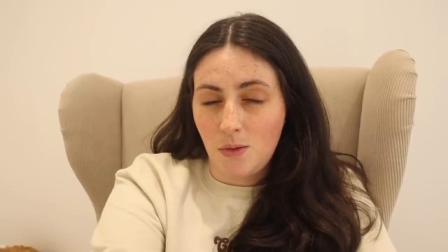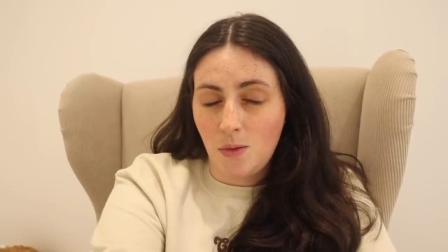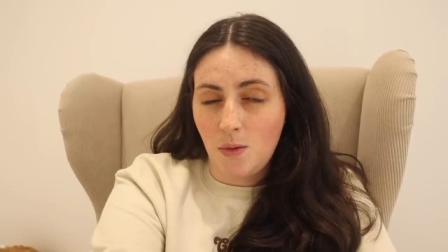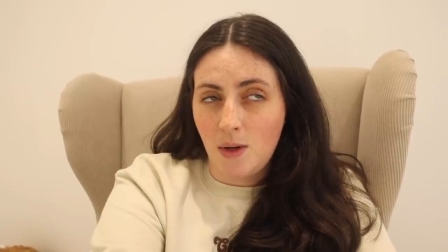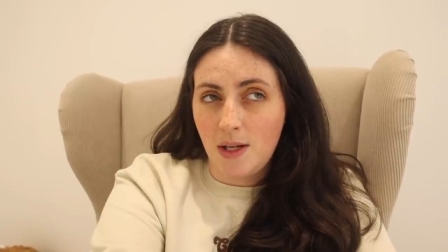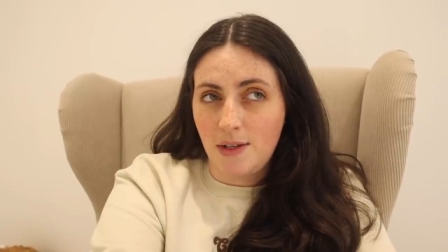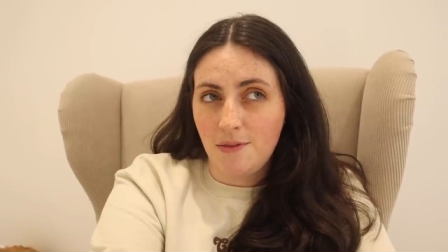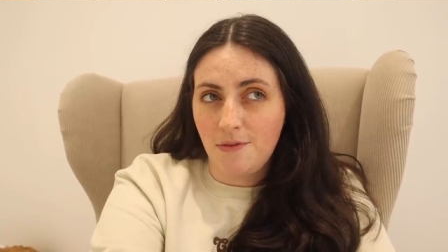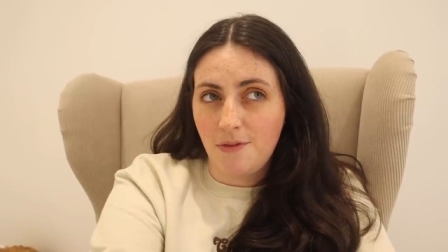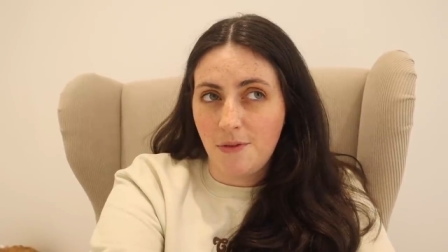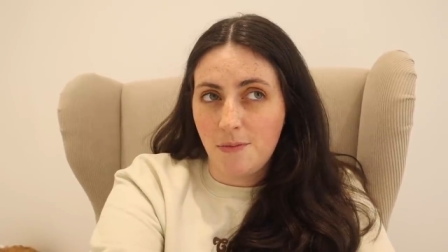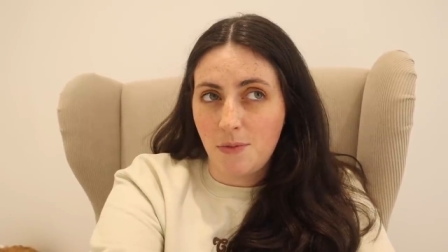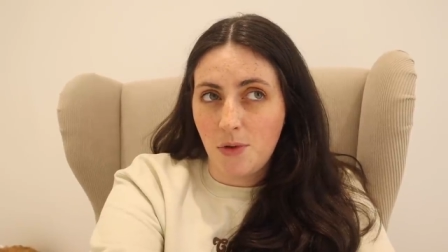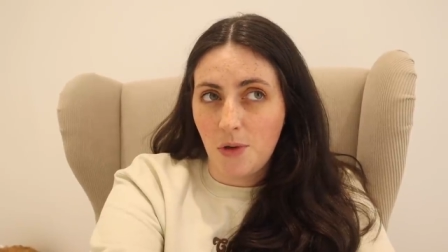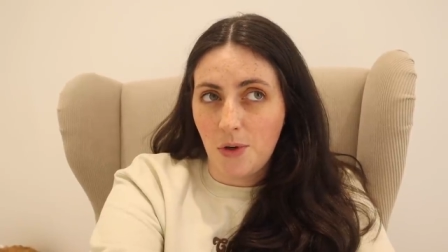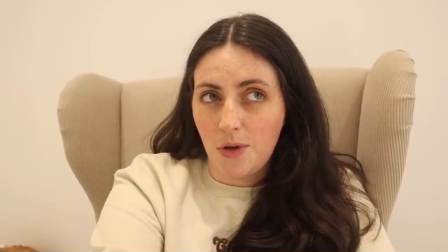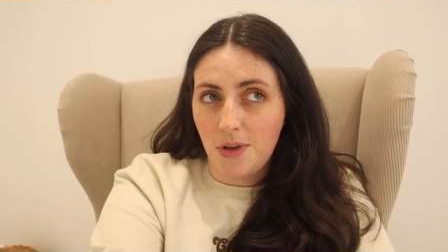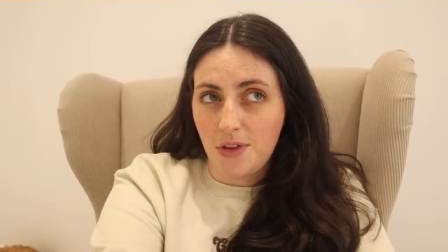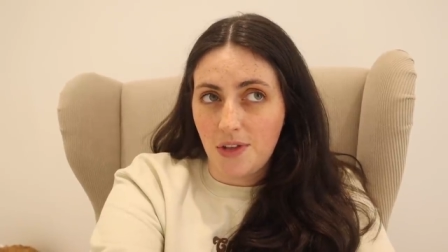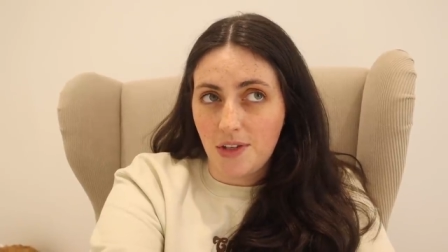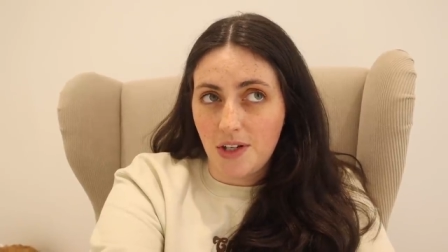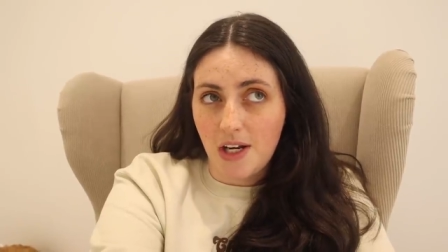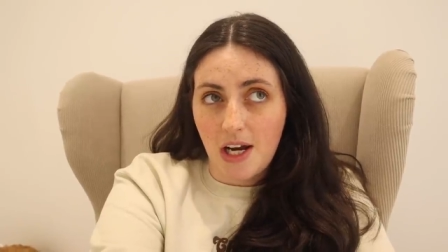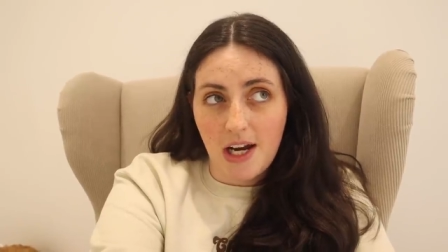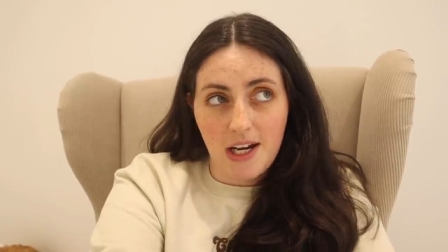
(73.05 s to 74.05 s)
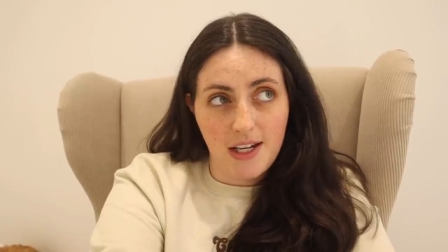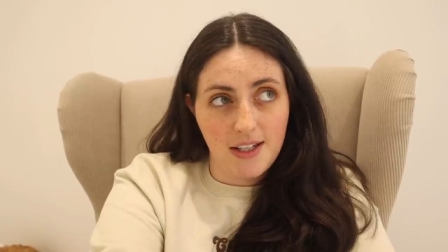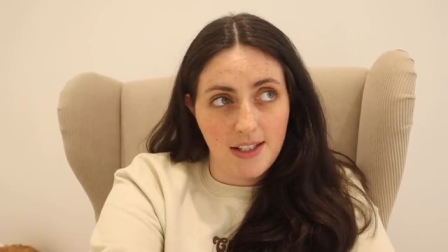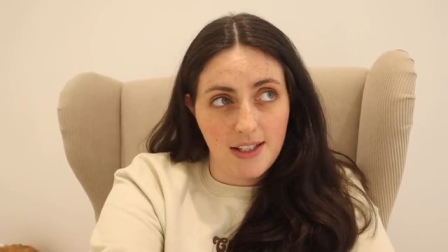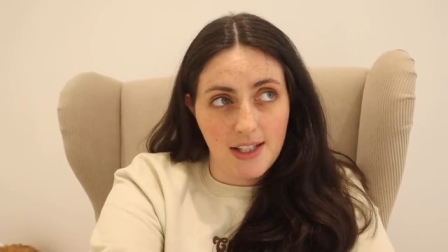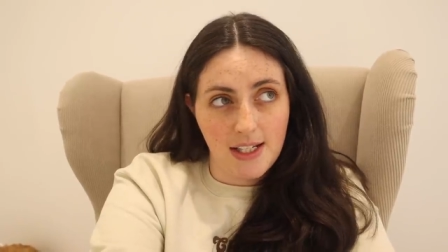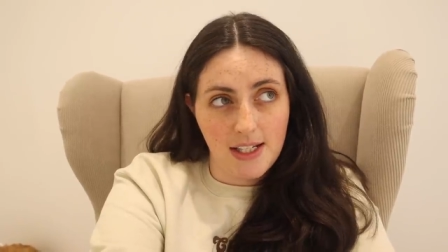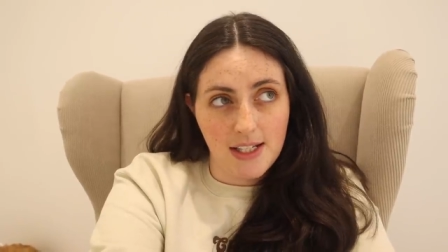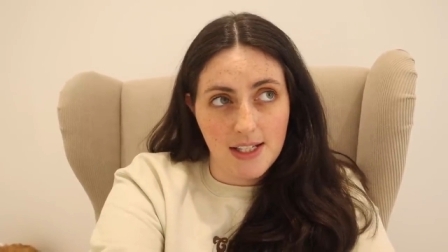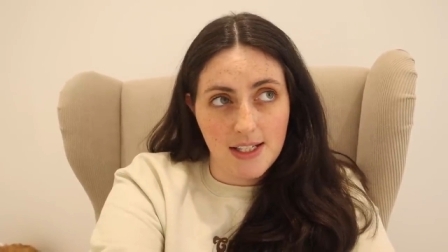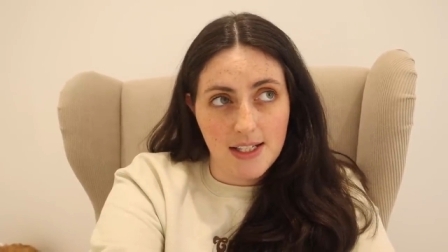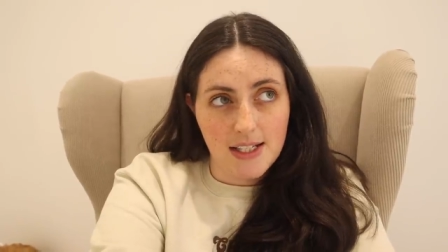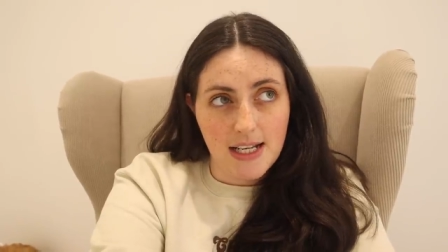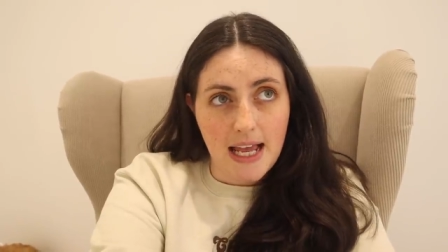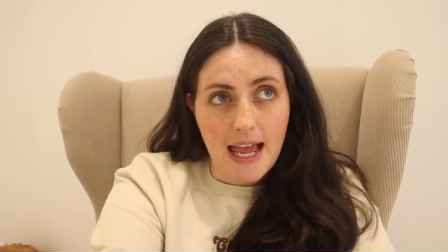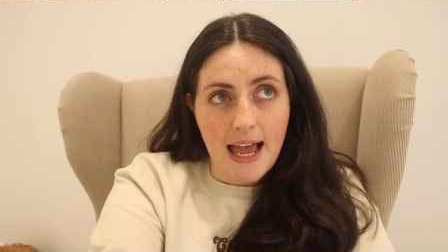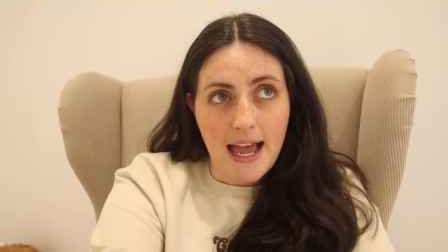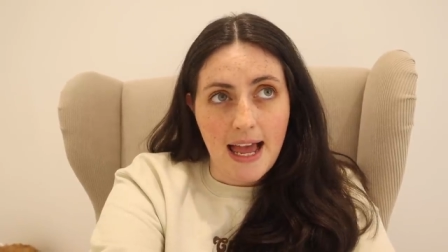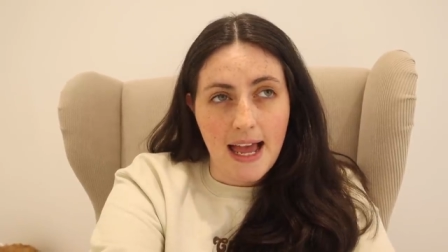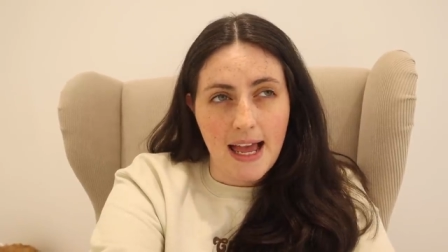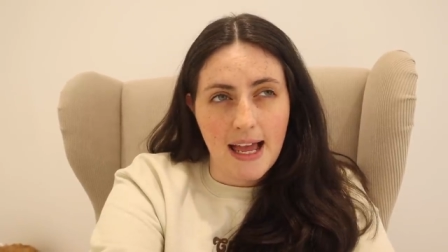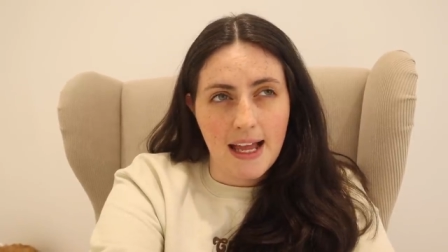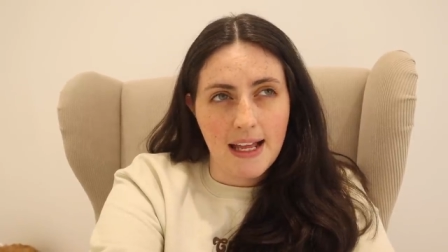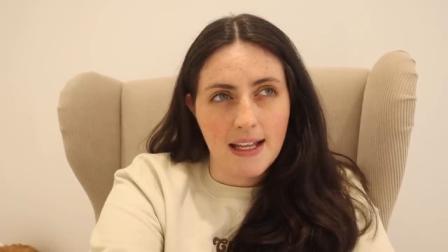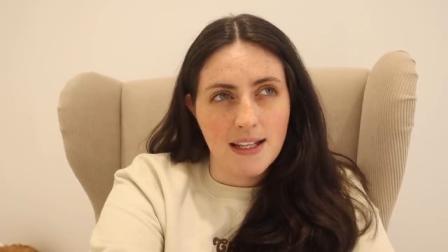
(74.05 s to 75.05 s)
one from Northern Ireland,
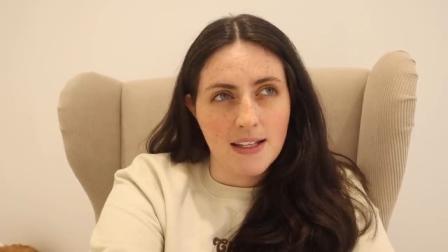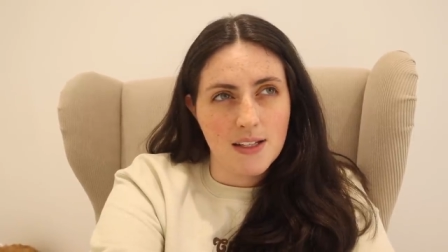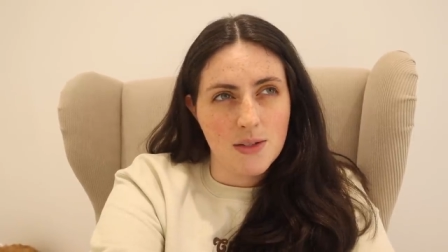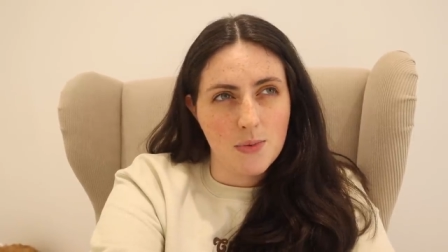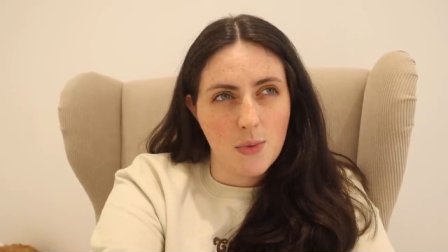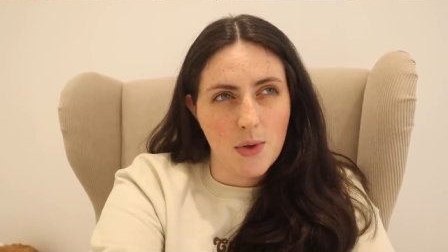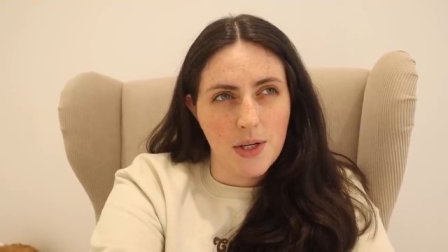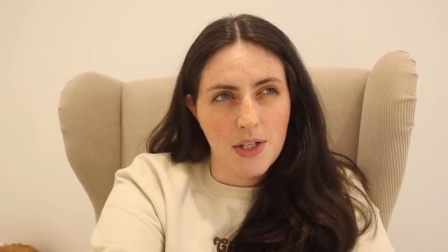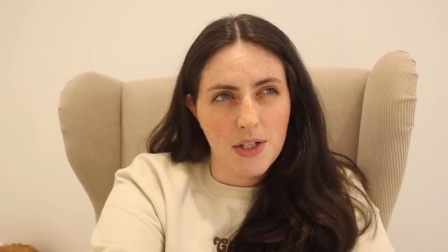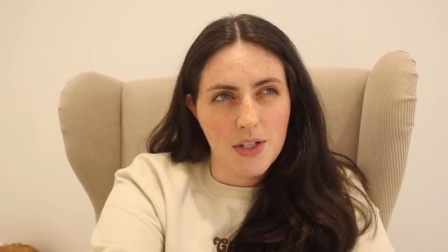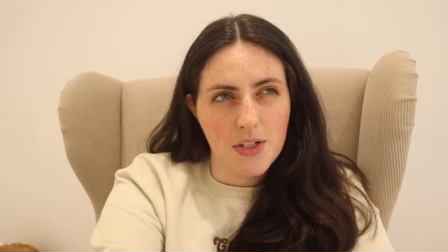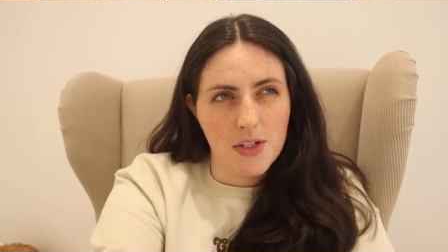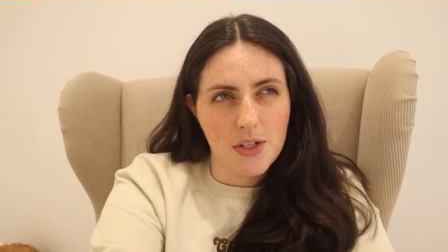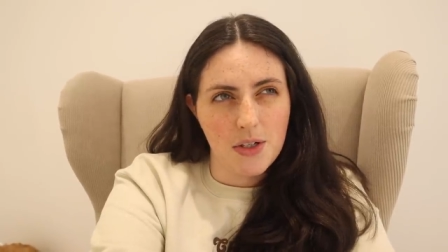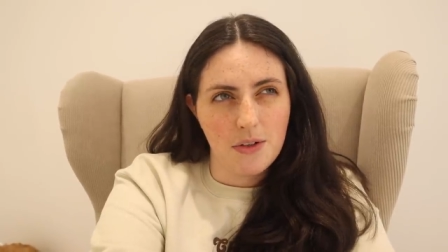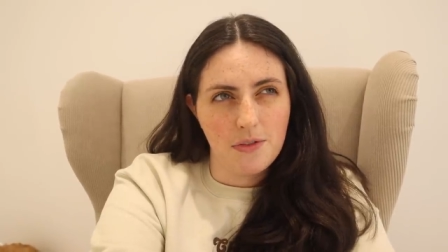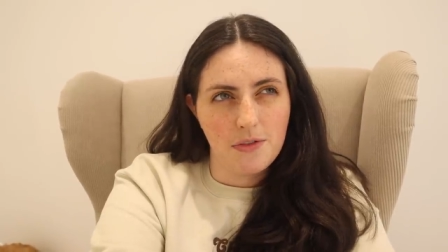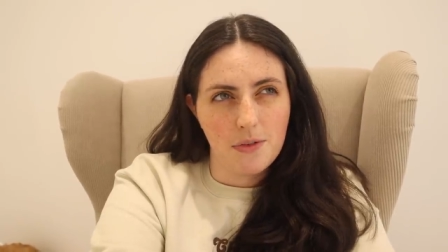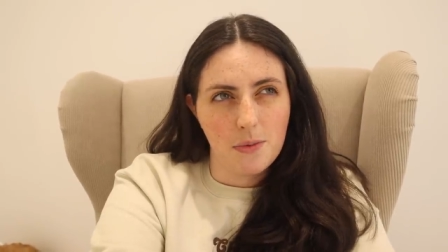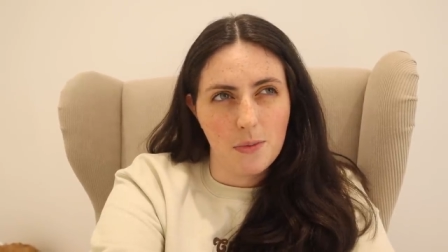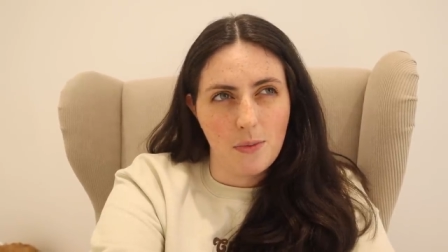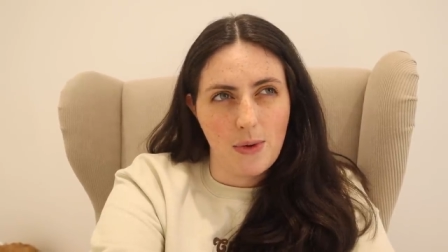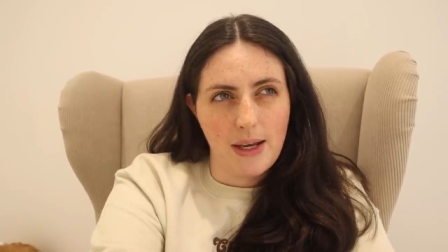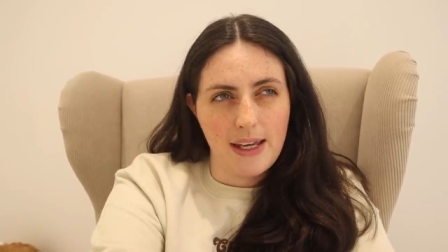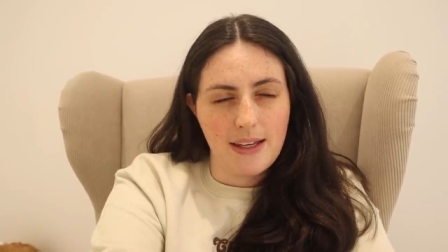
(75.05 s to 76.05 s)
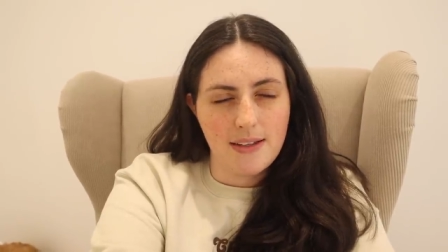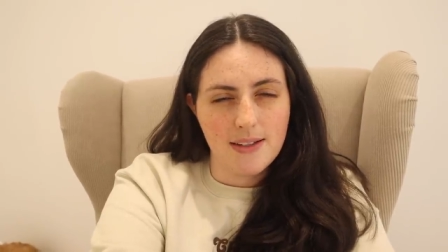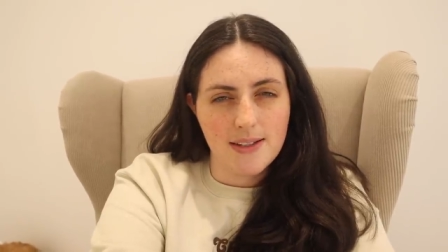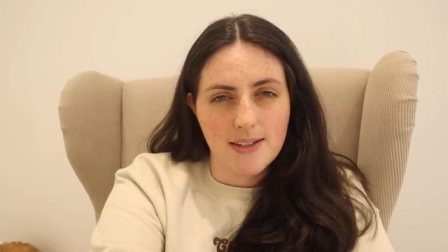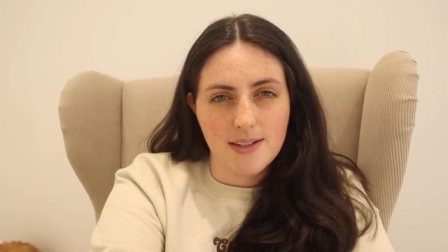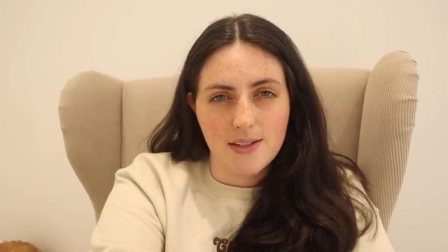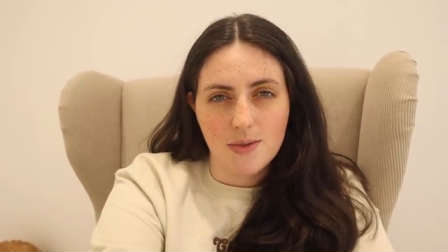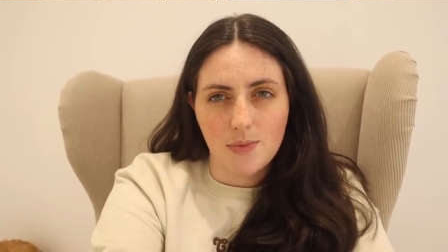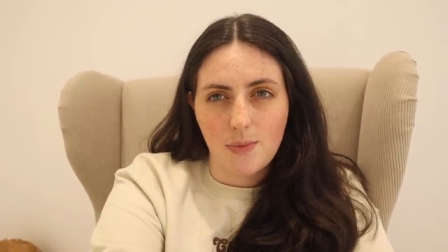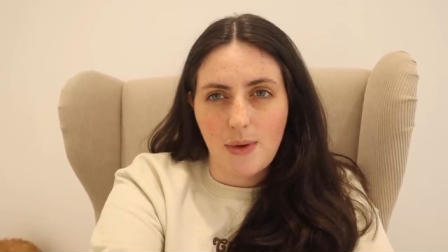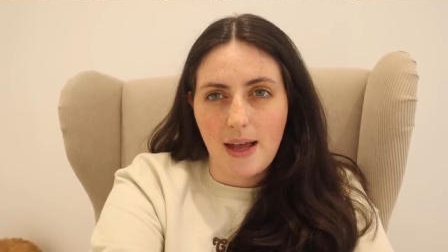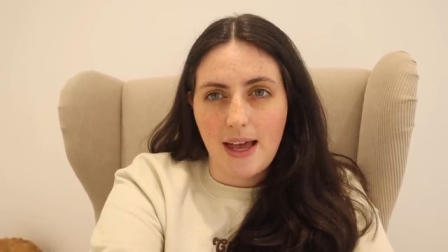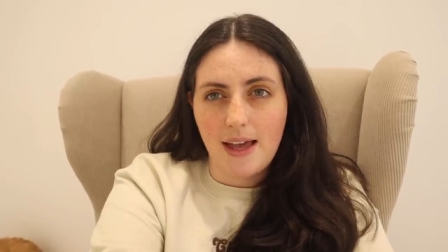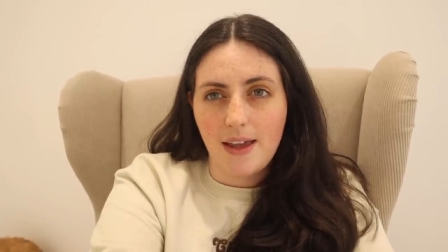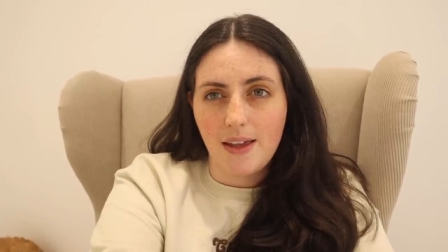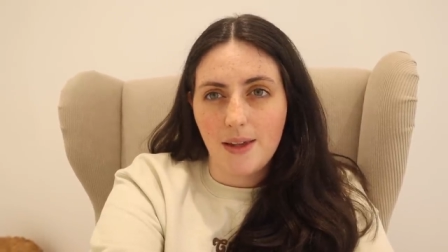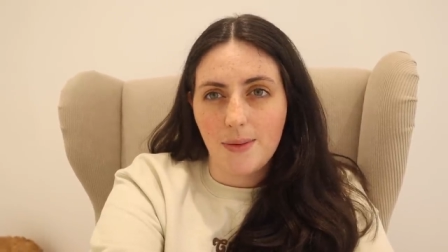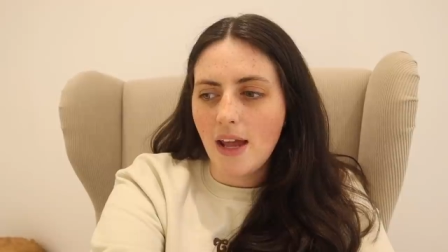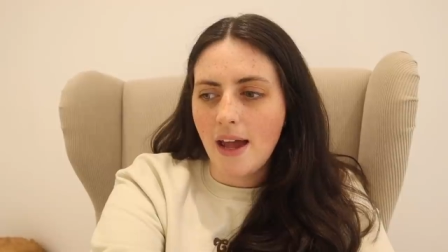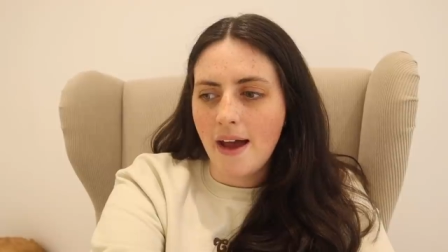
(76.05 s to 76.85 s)
and one or two from Wales as well.